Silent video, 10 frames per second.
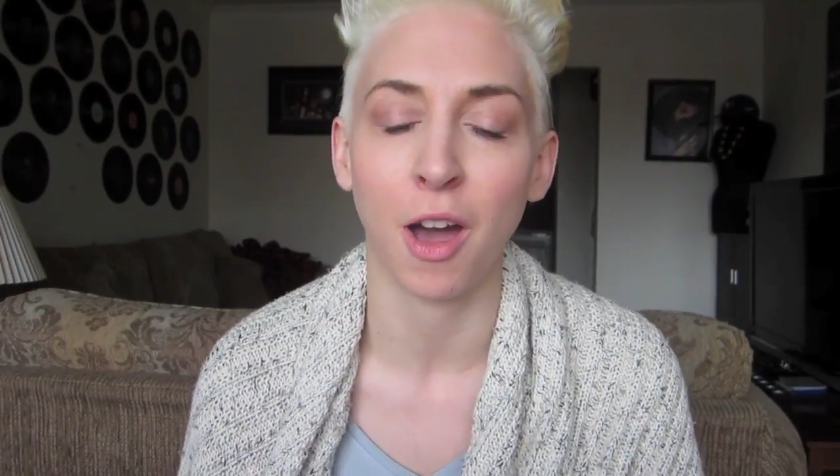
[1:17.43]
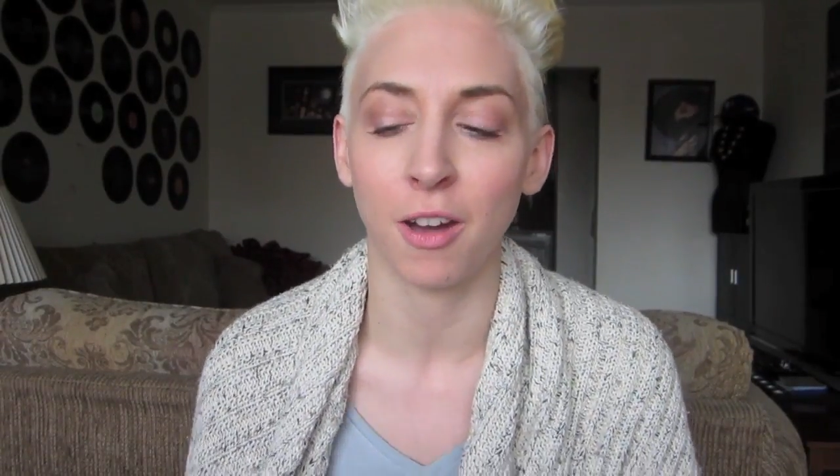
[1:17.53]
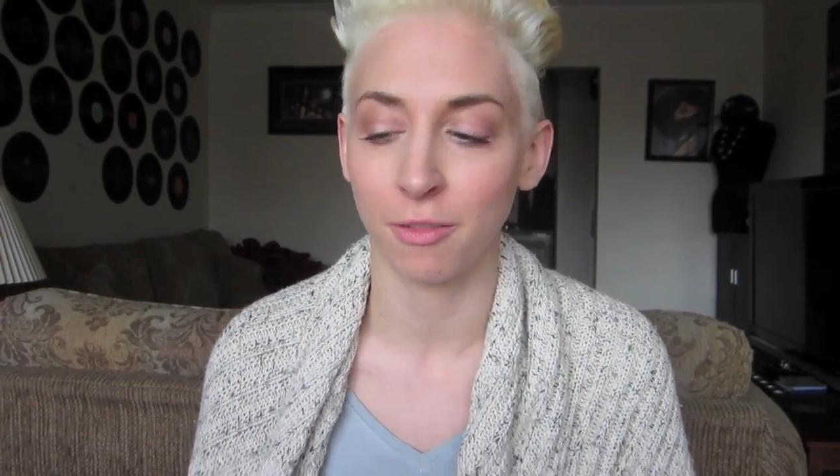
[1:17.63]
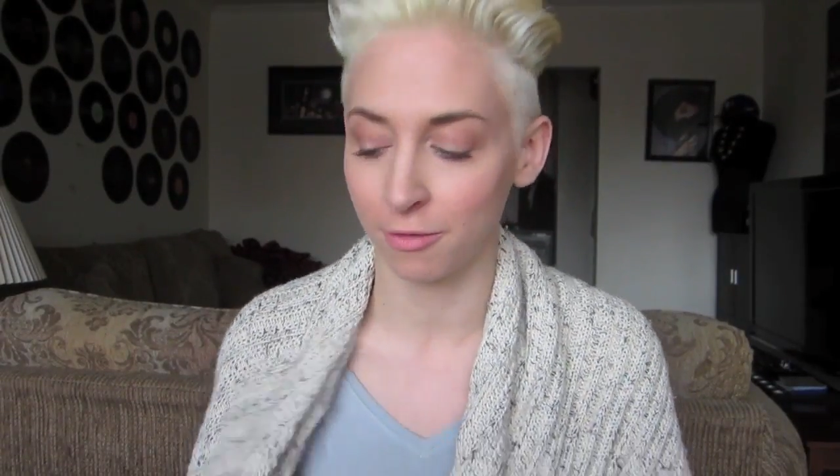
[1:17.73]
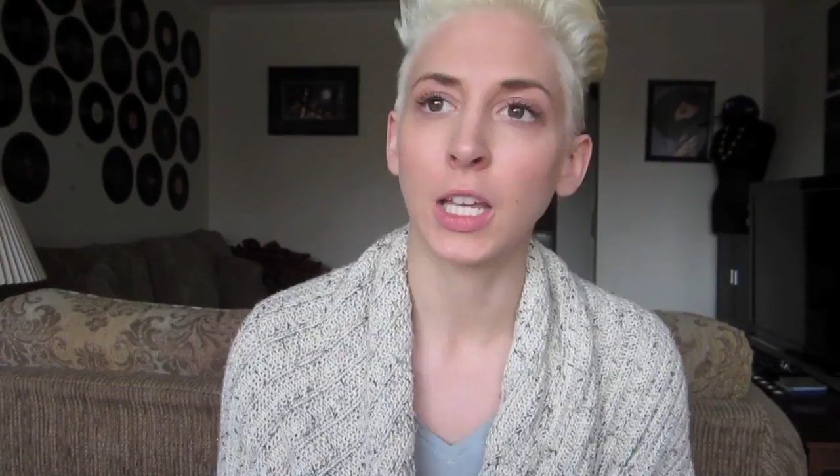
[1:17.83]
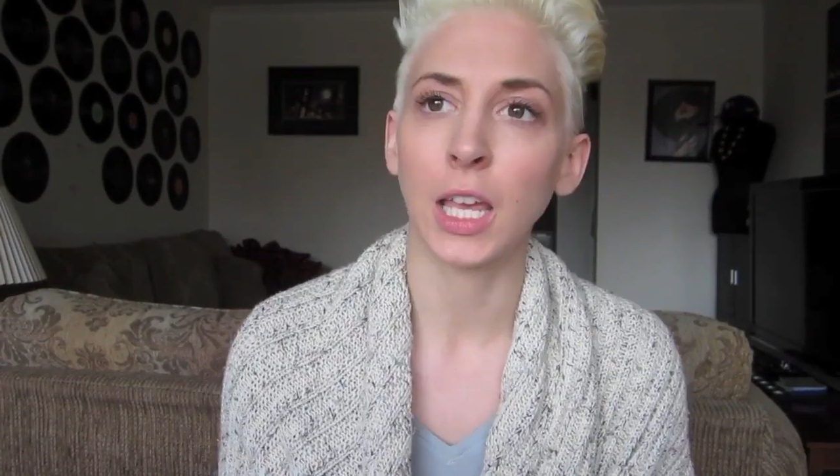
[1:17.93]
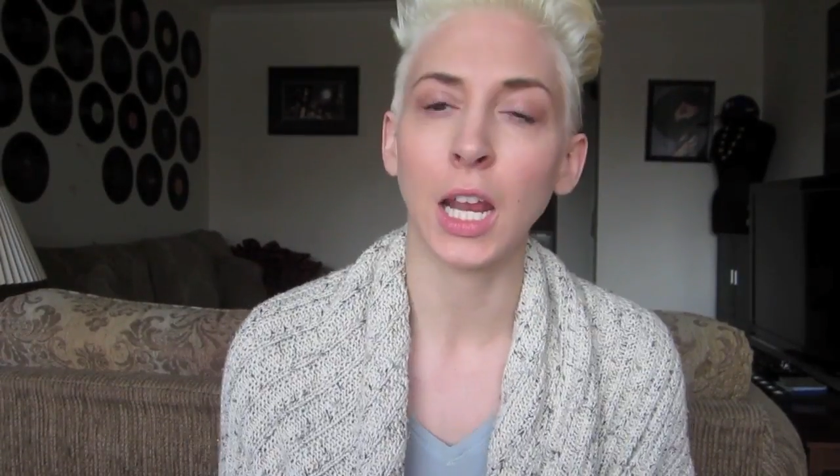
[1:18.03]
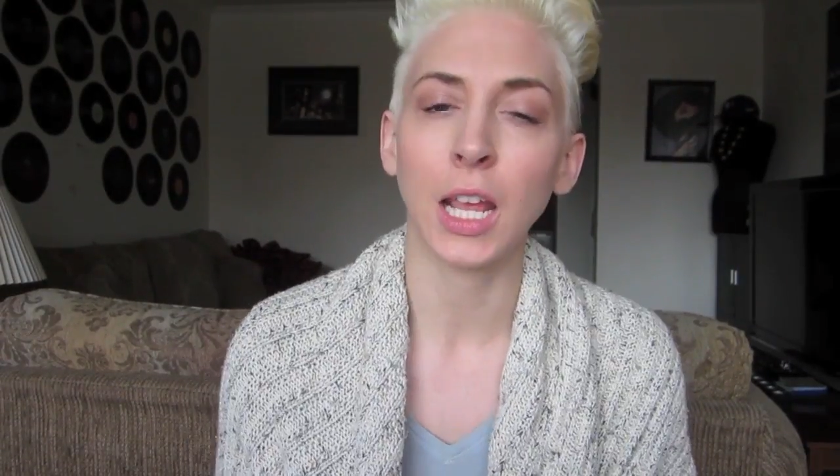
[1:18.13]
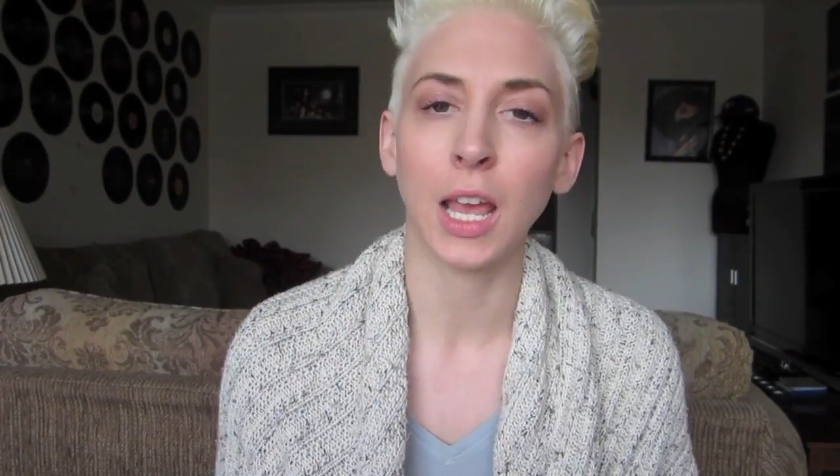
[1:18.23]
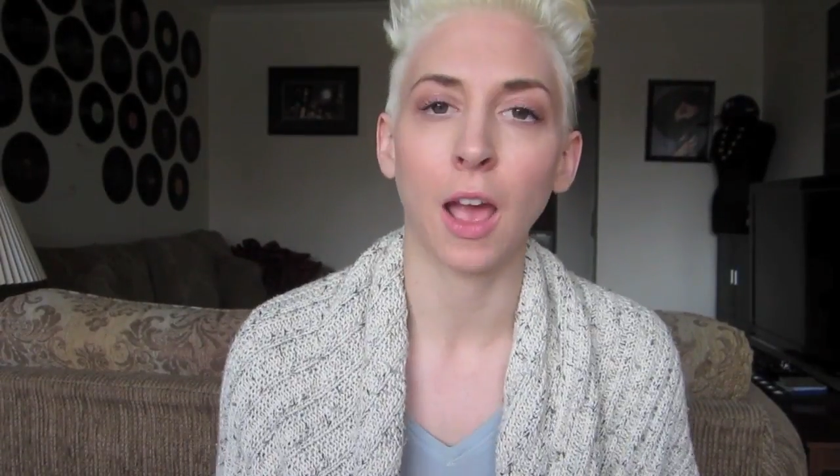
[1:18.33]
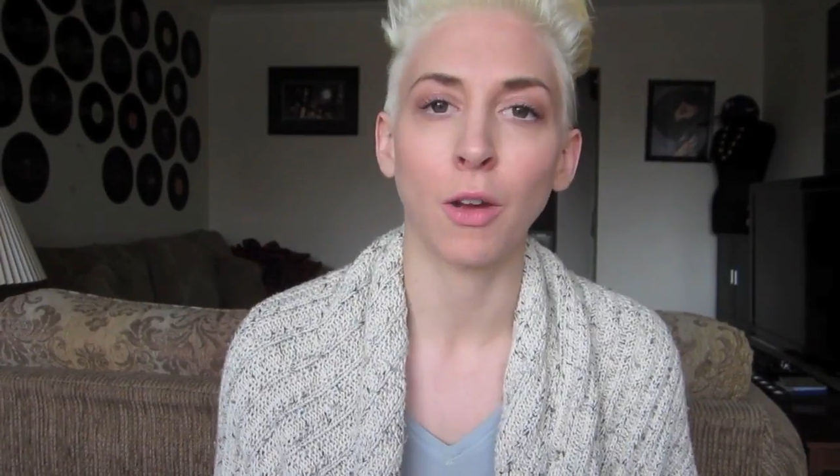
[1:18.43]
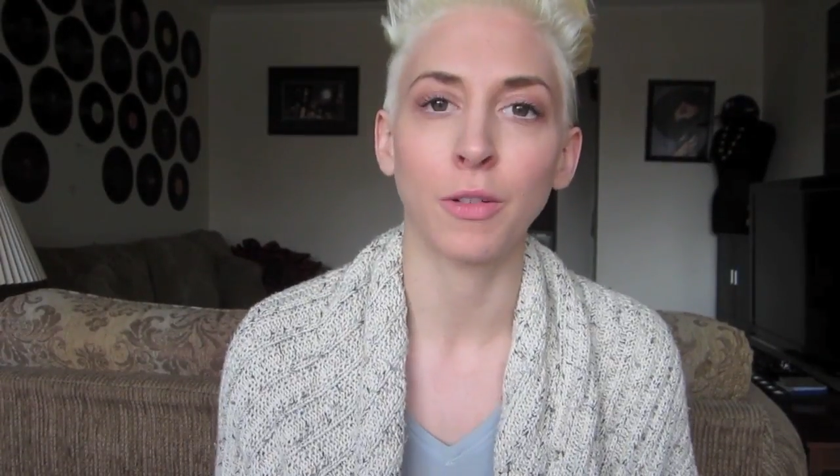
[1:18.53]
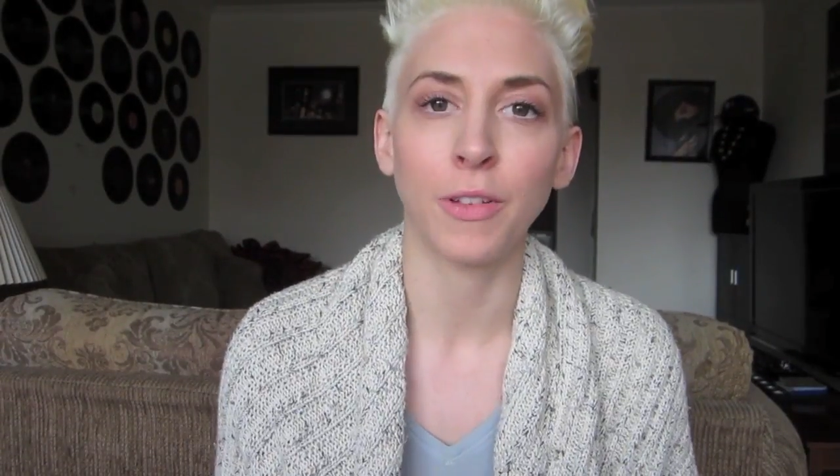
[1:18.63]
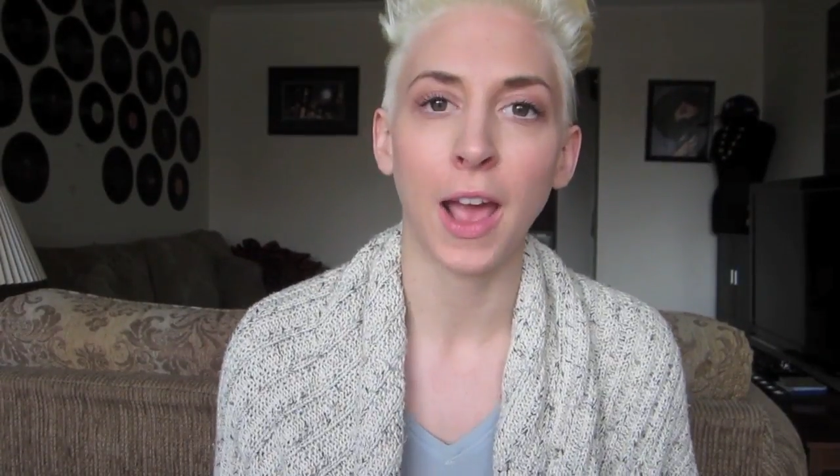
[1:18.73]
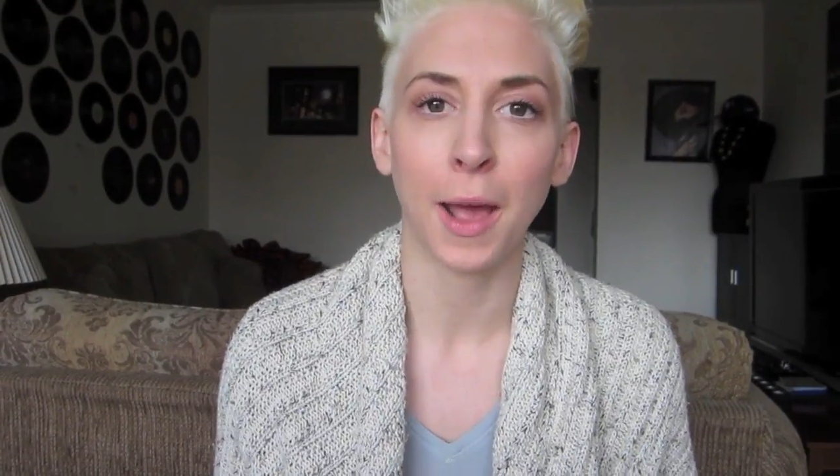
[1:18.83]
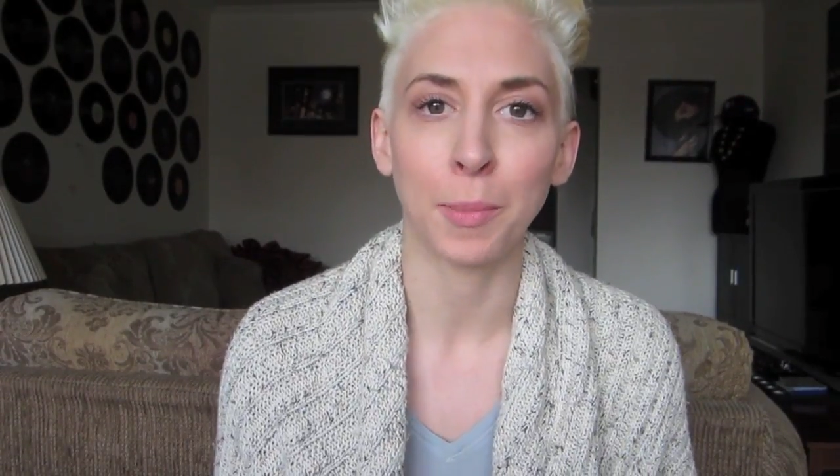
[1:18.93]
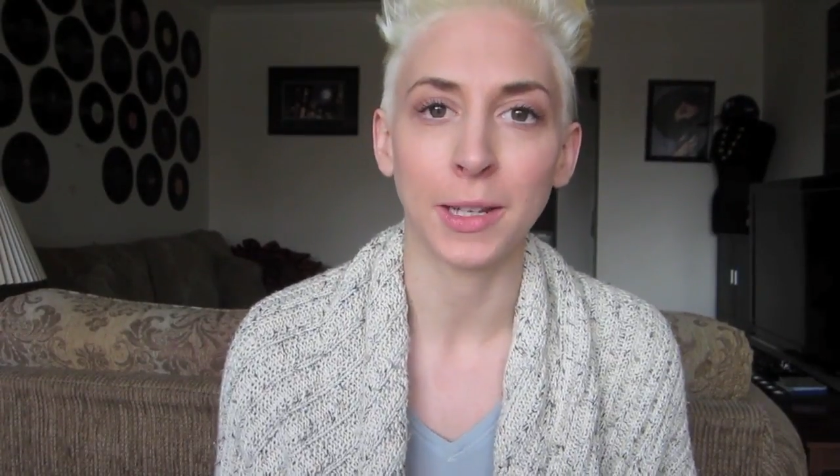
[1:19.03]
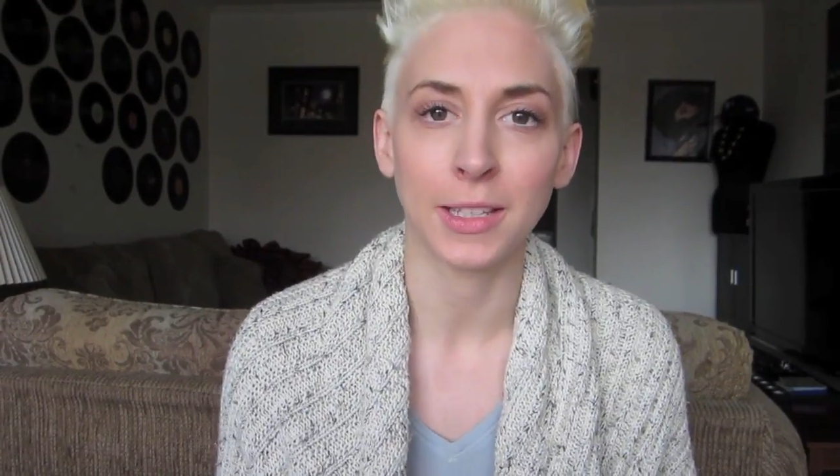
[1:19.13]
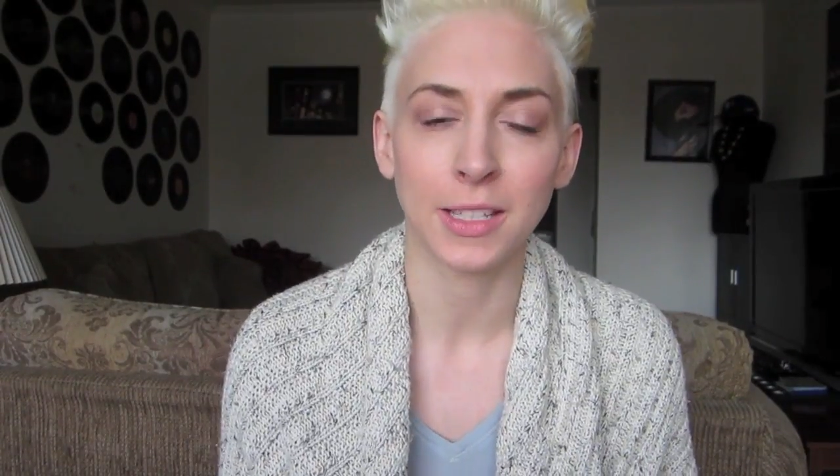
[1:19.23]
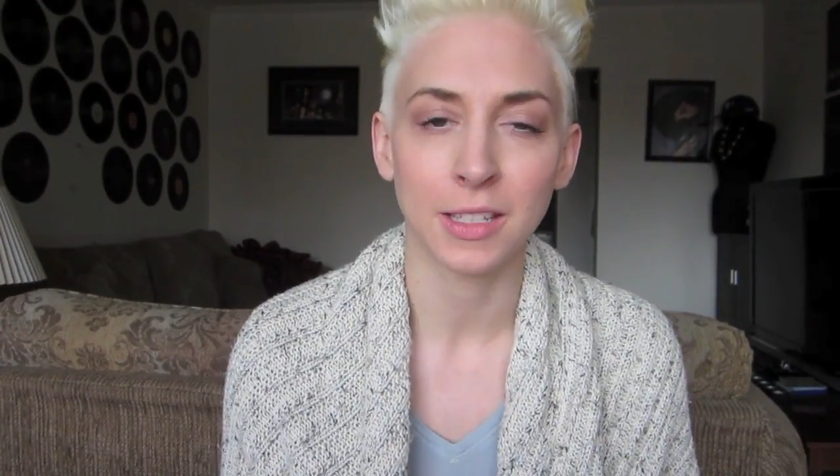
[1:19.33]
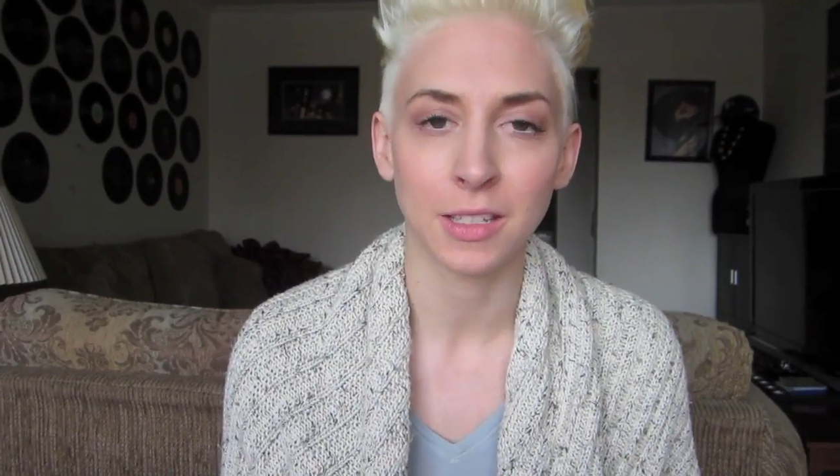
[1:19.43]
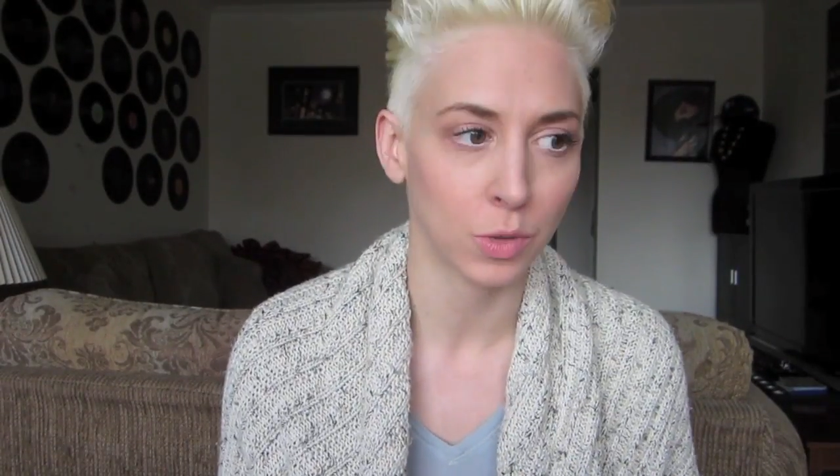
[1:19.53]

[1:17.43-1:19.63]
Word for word: of getting out of habits.